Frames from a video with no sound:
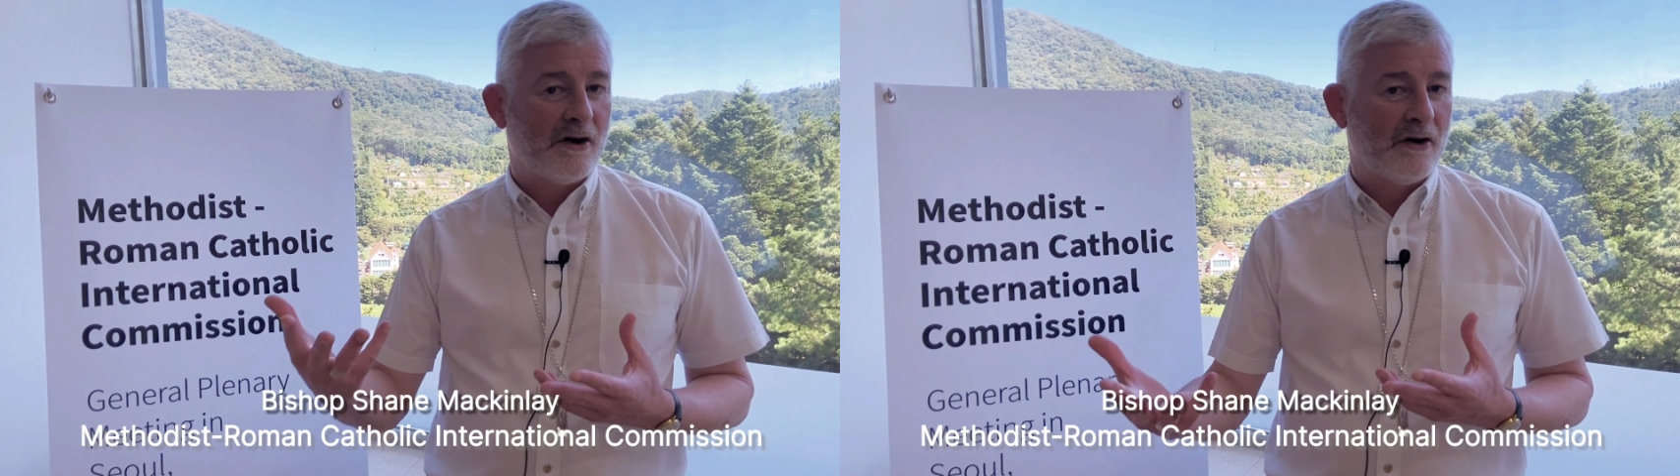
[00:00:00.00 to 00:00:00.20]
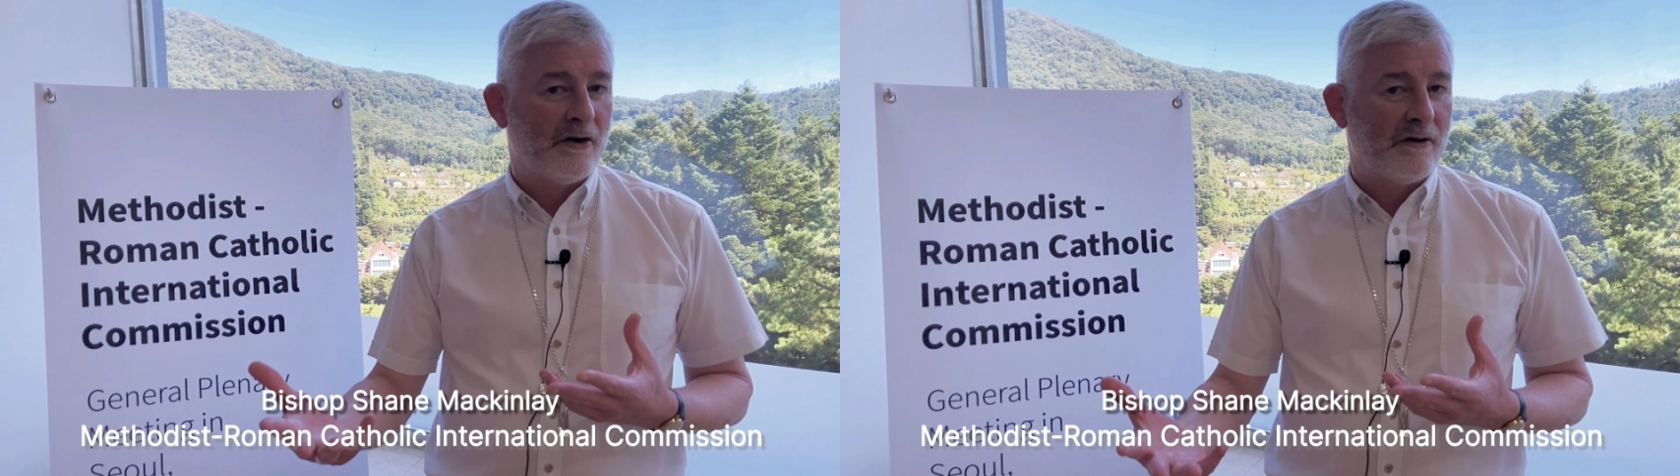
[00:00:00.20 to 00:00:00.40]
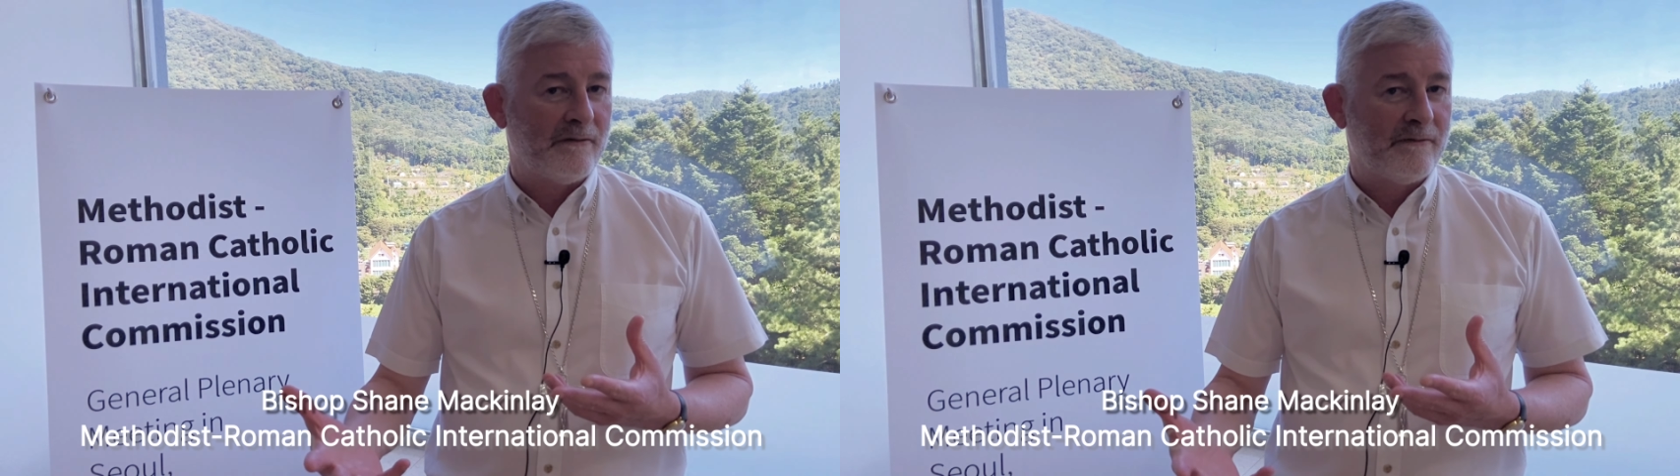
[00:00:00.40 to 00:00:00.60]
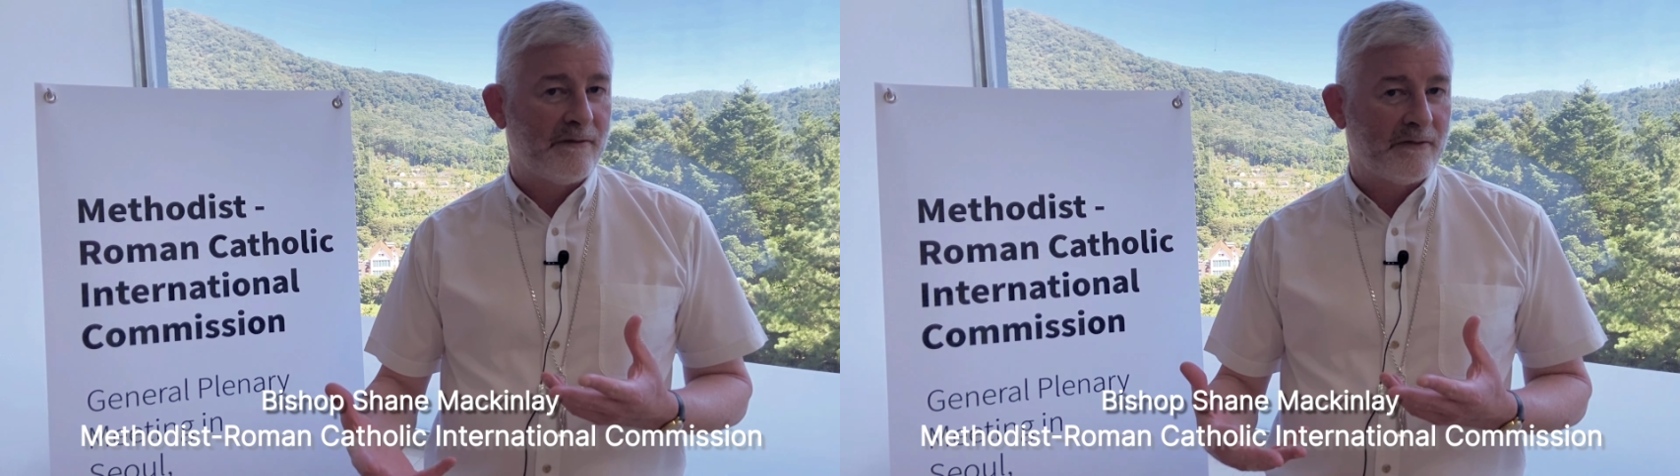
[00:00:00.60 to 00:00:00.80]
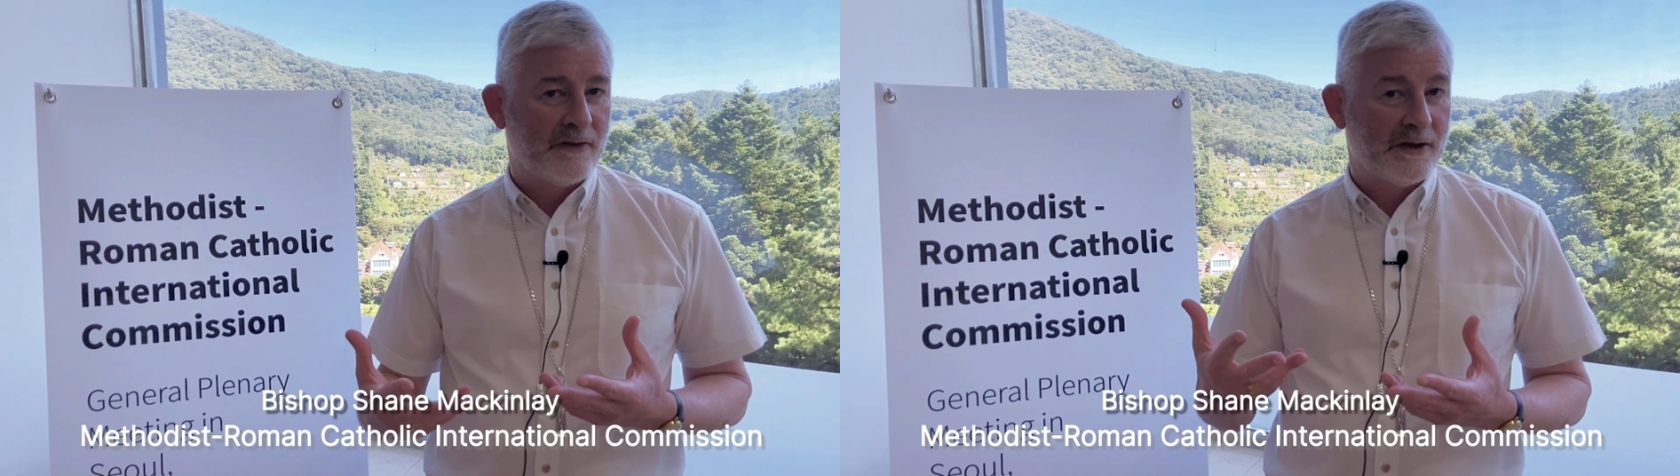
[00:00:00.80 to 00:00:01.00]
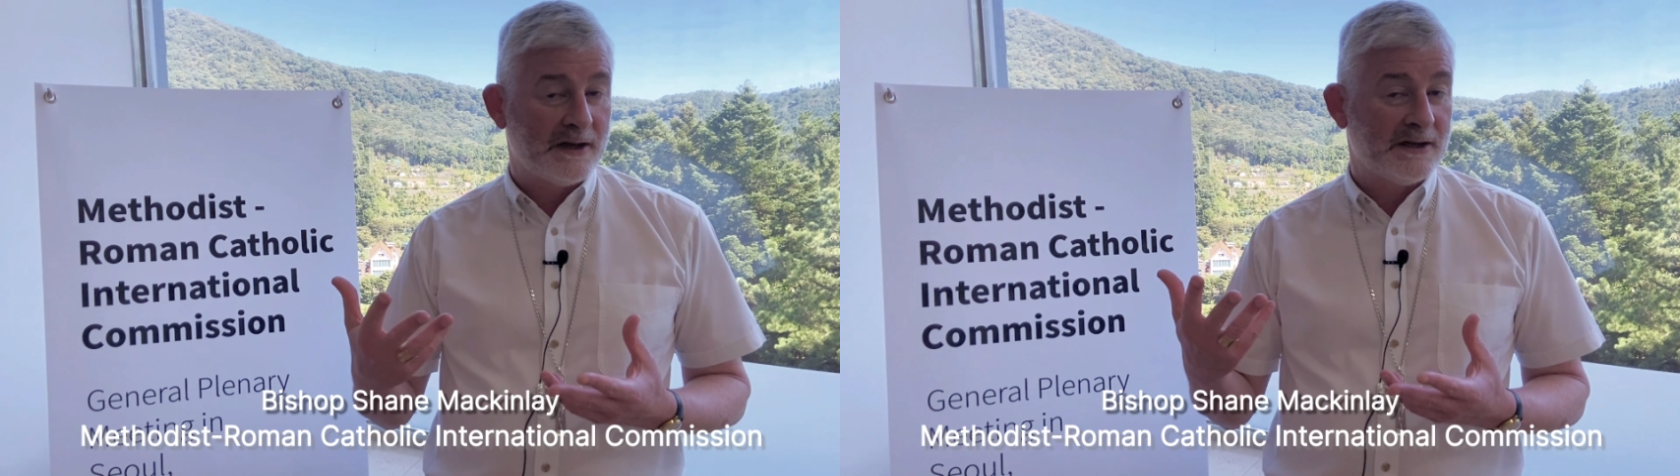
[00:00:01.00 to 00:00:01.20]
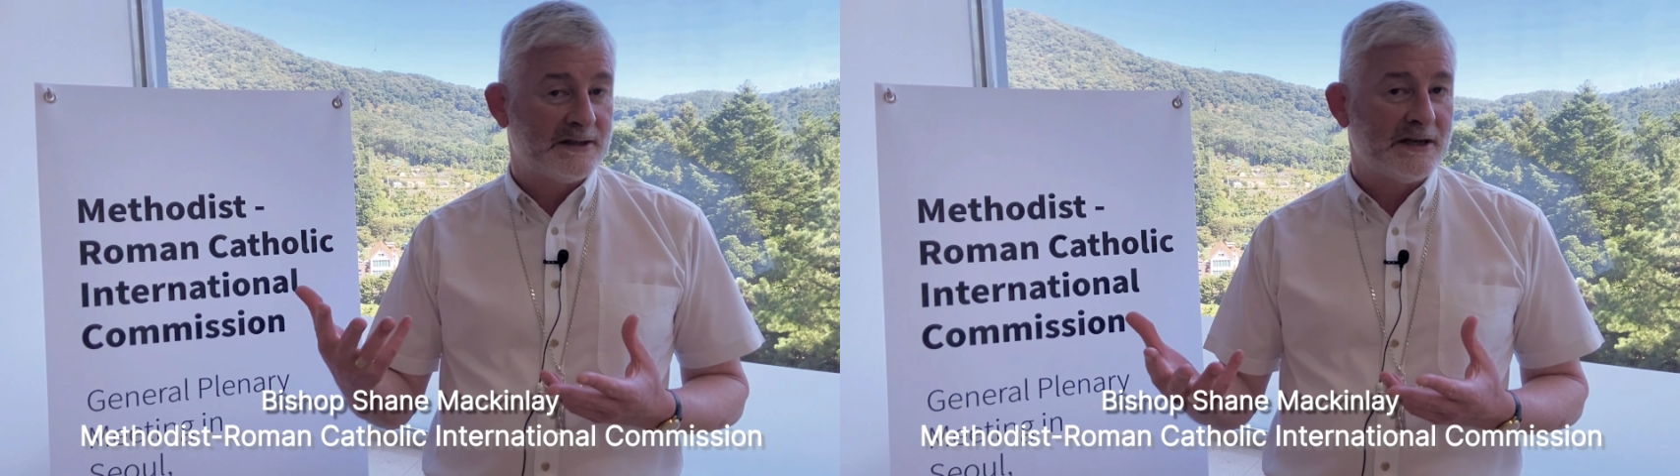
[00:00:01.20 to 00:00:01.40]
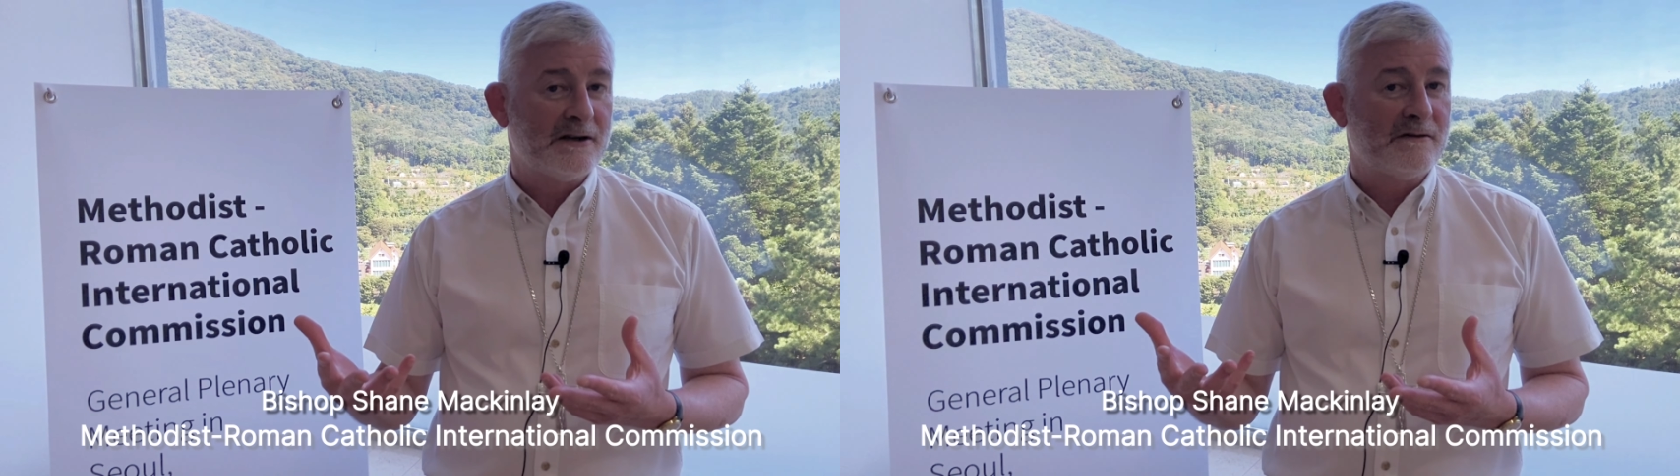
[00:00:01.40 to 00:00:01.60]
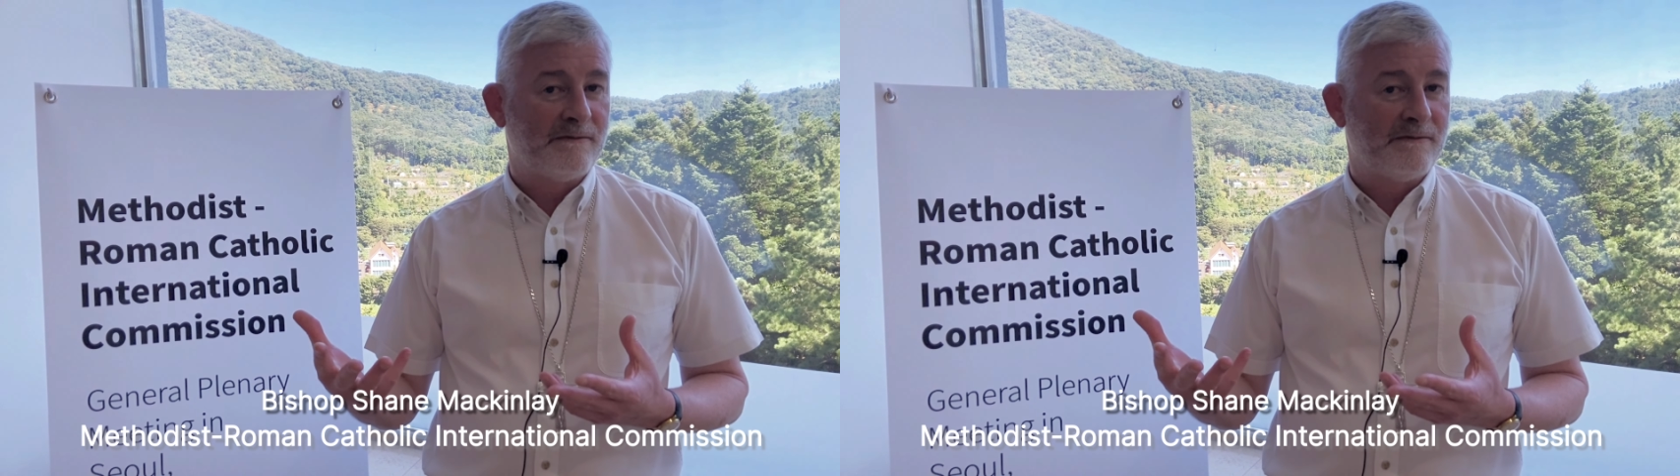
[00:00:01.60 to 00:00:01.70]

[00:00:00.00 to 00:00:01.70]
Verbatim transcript: of the Synod